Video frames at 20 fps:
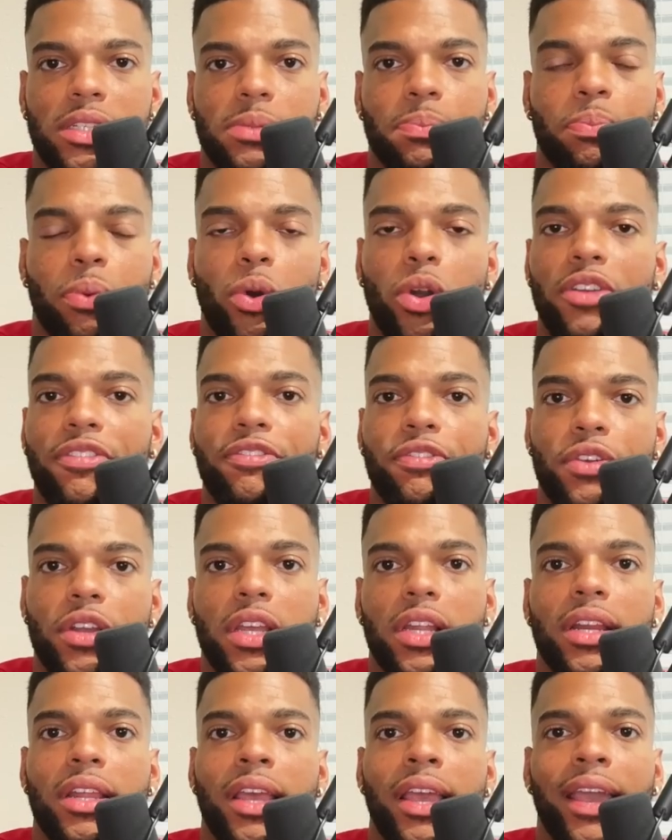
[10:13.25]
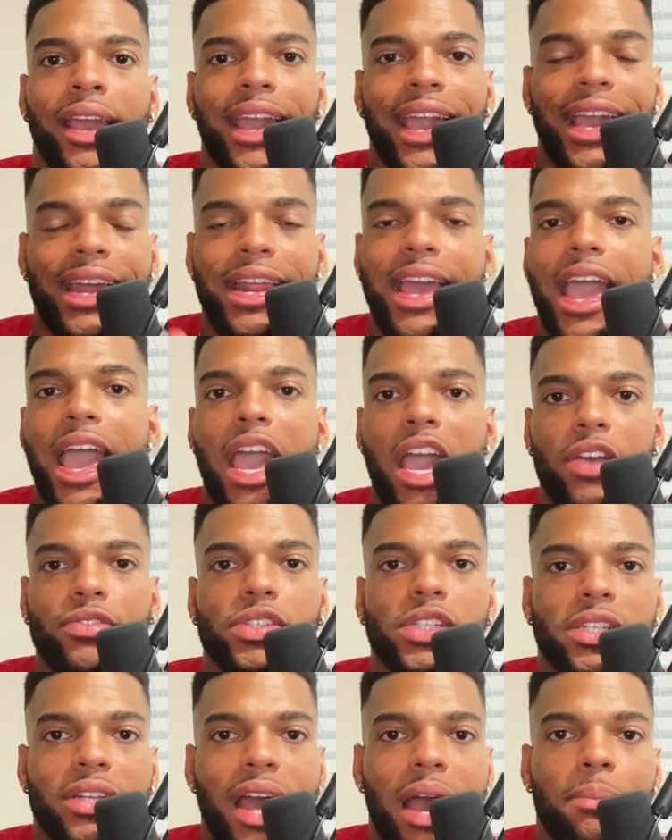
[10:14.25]
Boyfriend and have
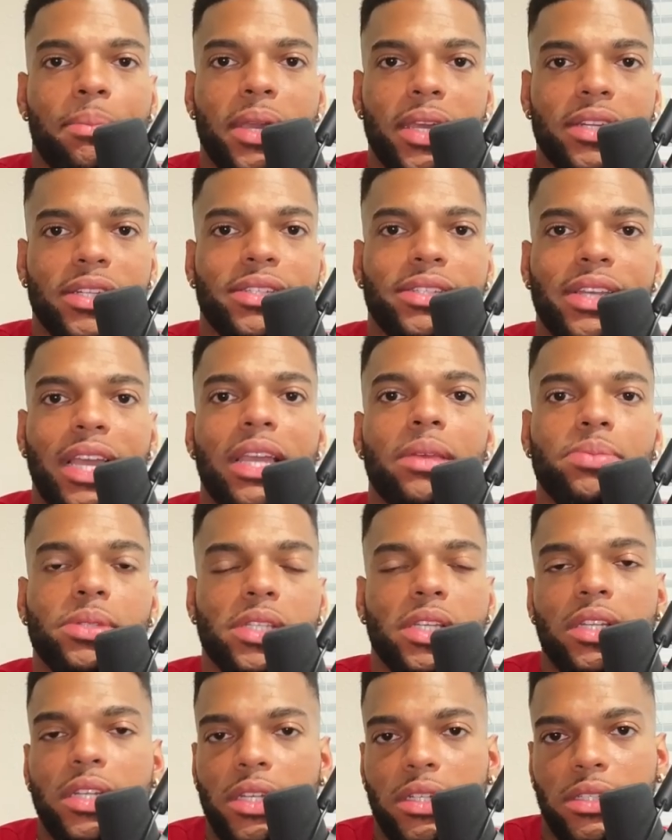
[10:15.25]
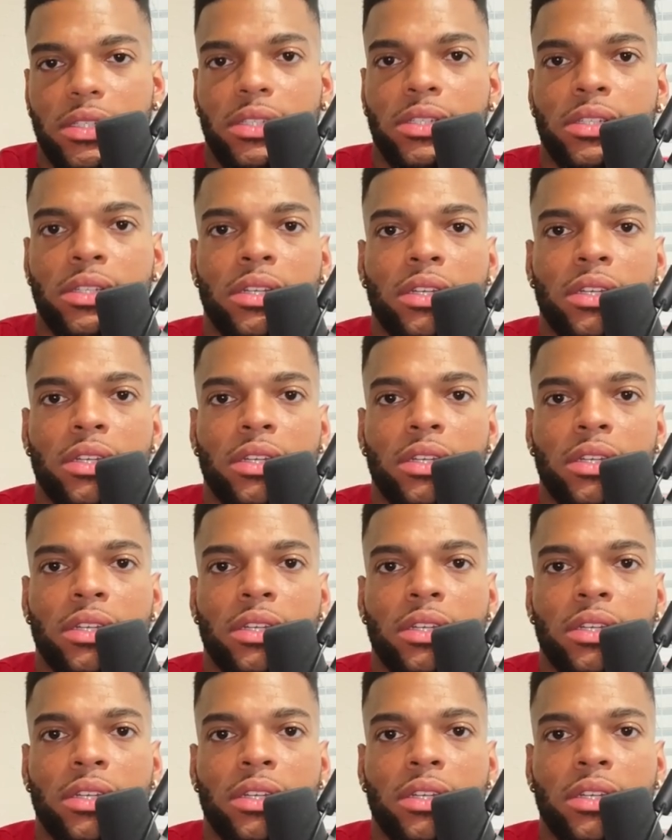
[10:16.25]
should not be in the same sentence.